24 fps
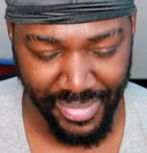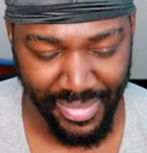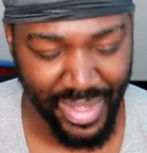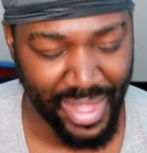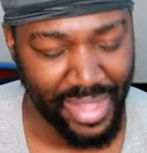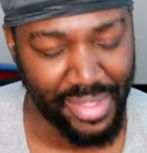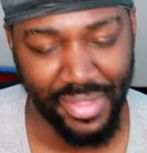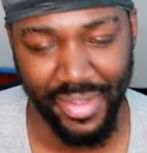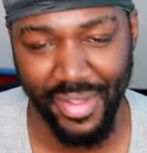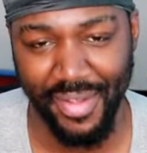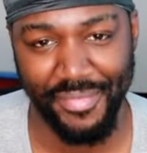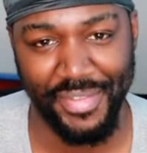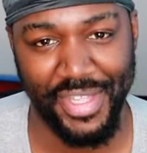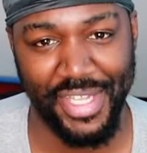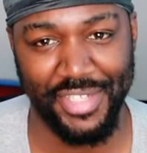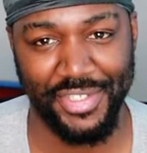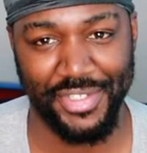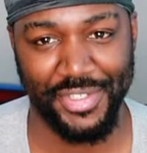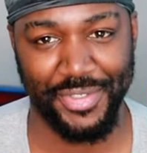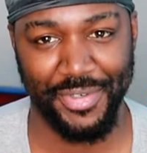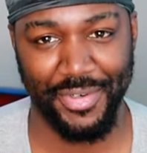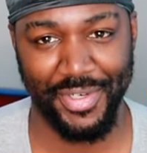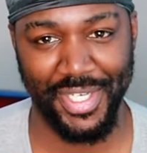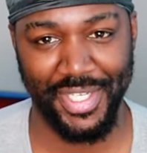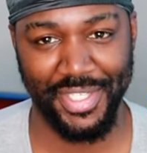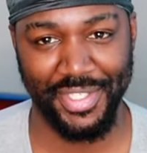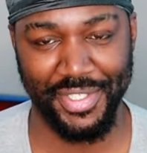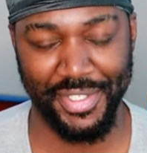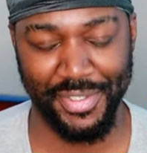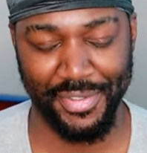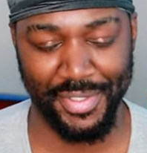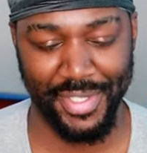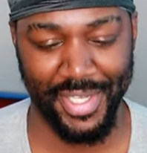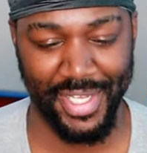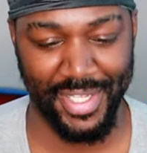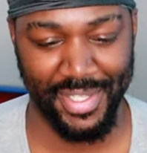I love that his sword can
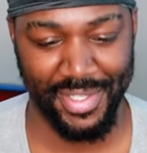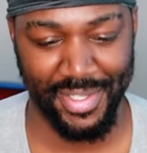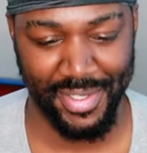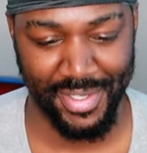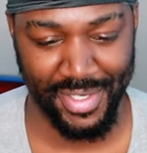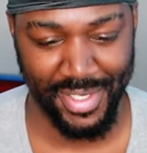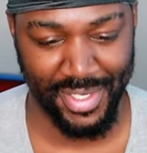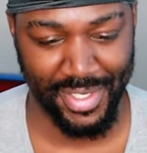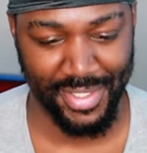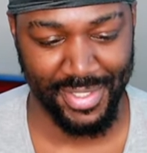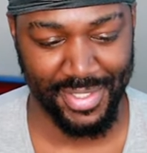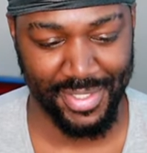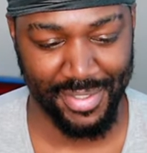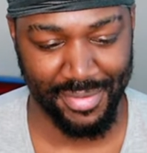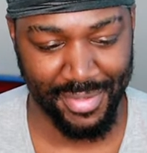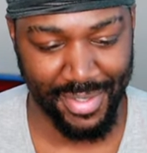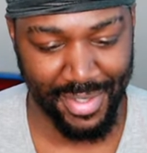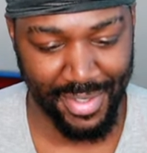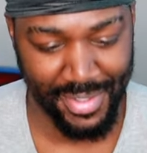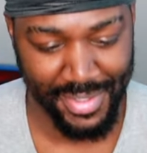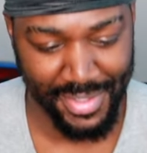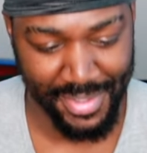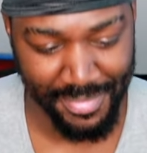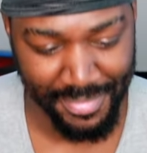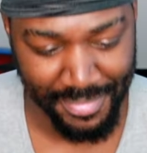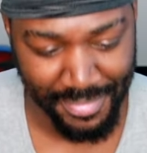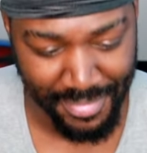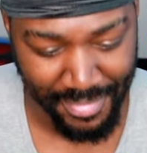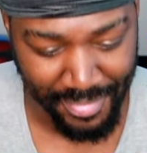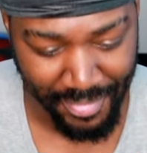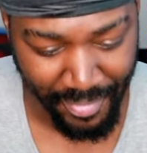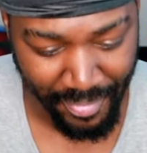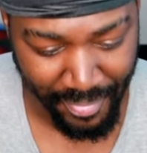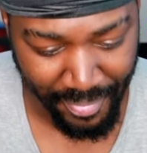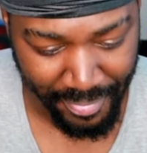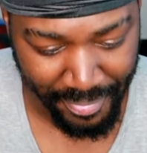do that, though. That is so awesome.
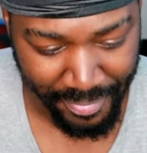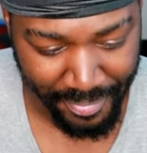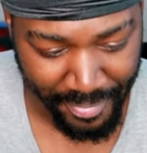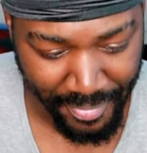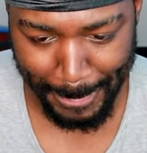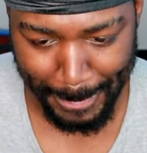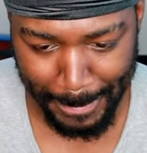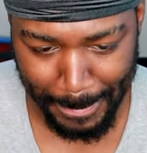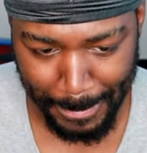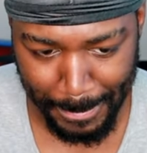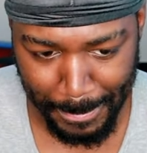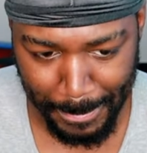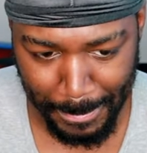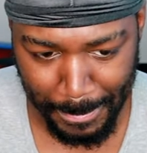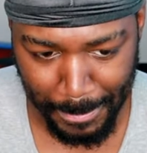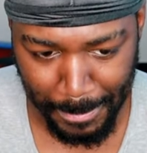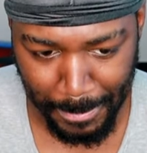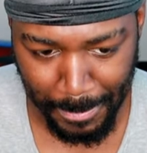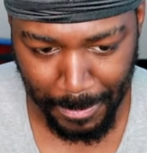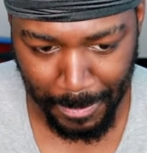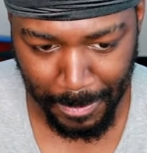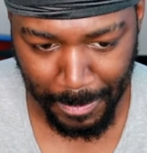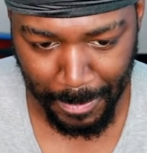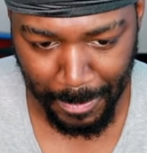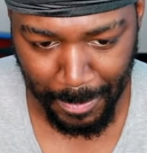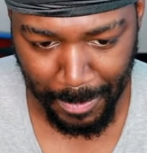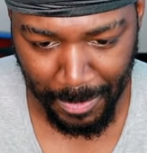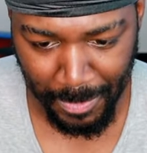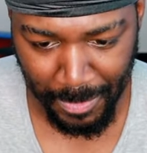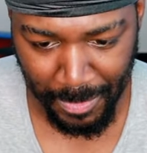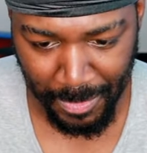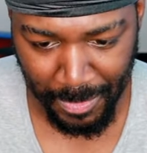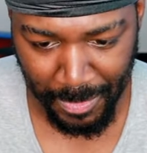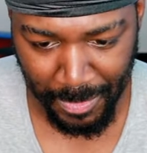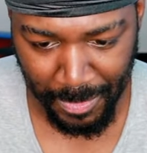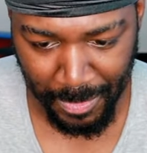Whatever they
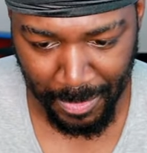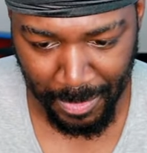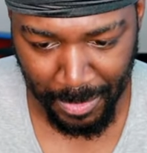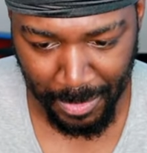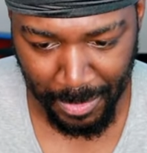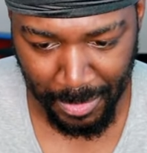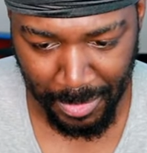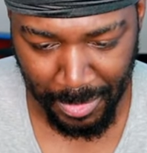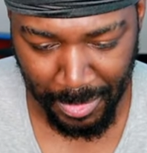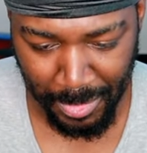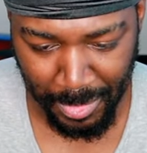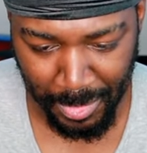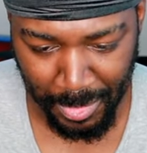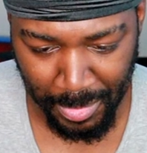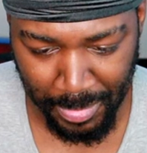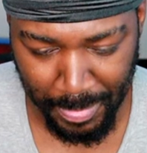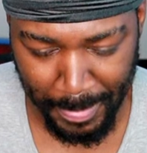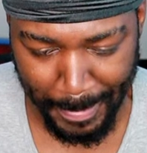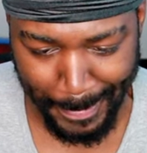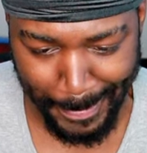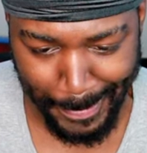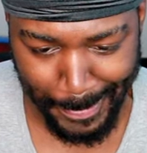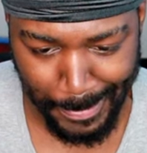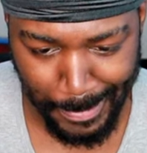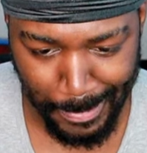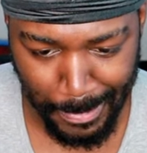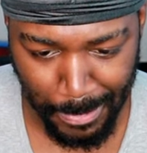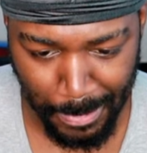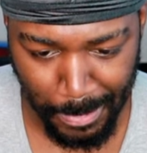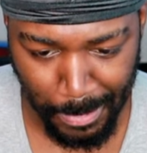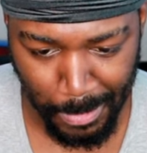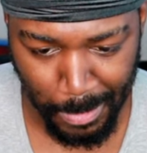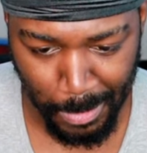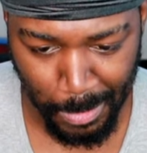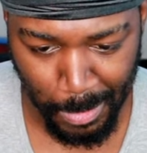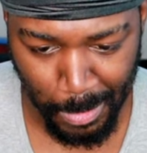came for, they did not
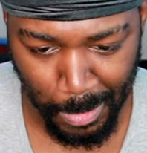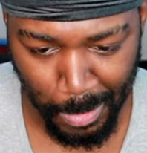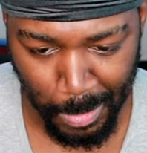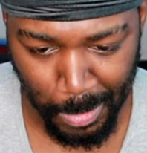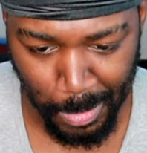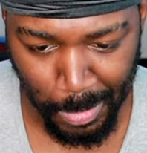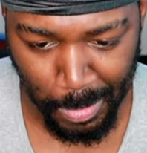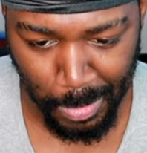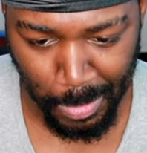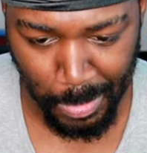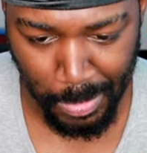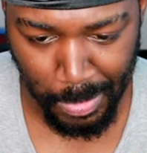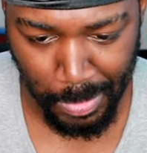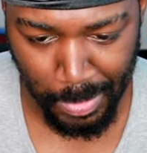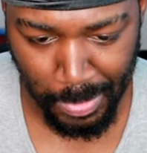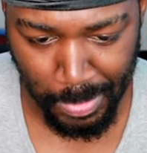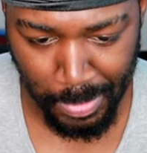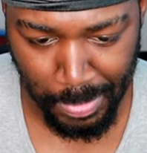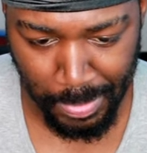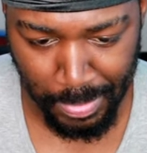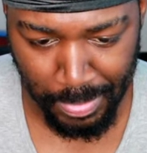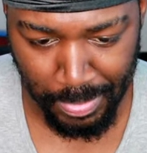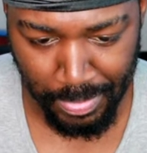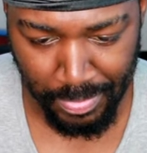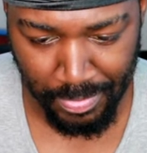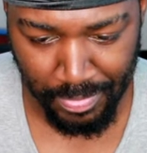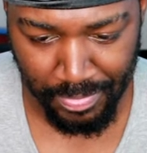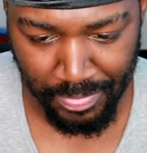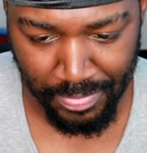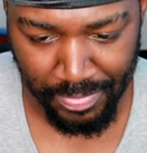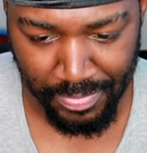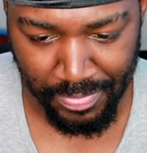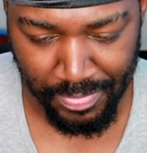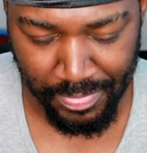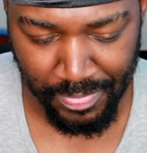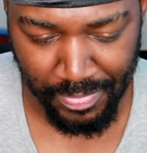find.
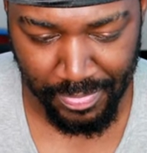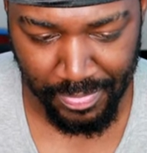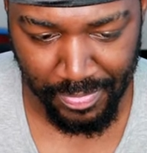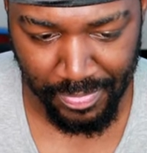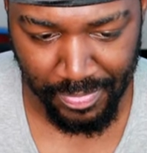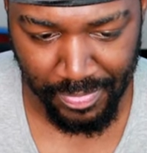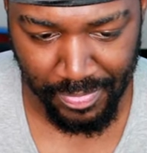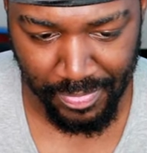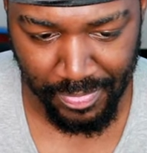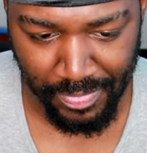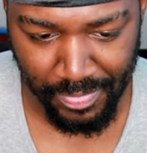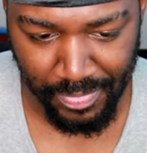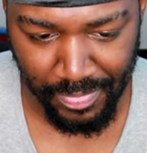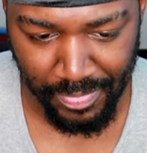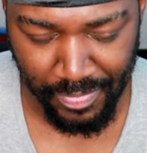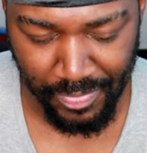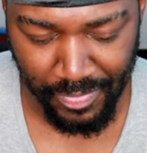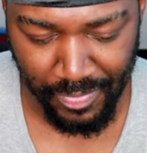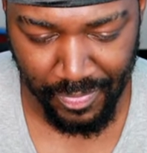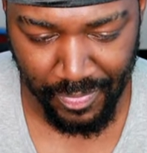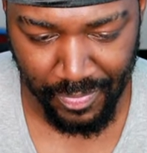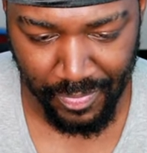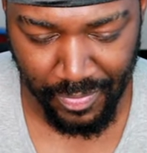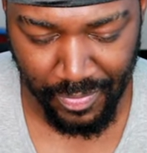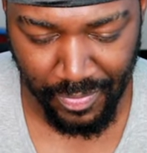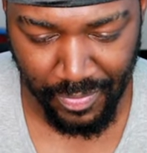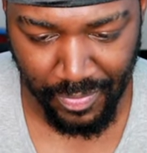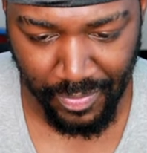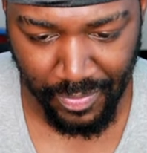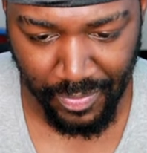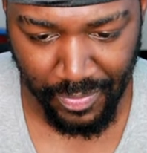So what were they after?